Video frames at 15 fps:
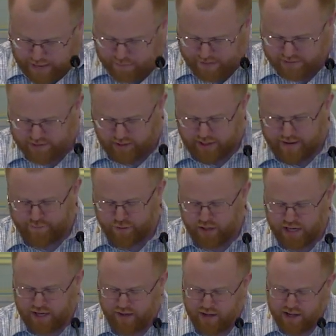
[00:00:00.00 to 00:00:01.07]
been delivered,
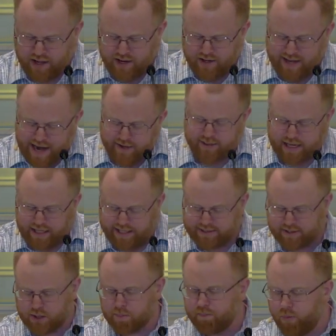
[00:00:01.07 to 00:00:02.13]
and now they need
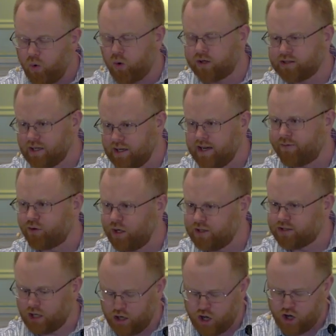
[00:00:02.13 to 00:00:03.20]
some more deliverance
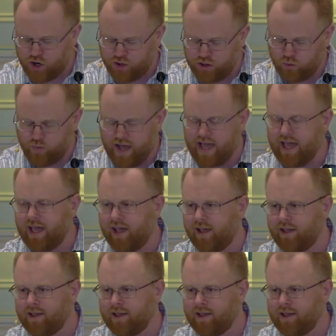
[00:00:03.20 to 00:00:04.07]
along the way.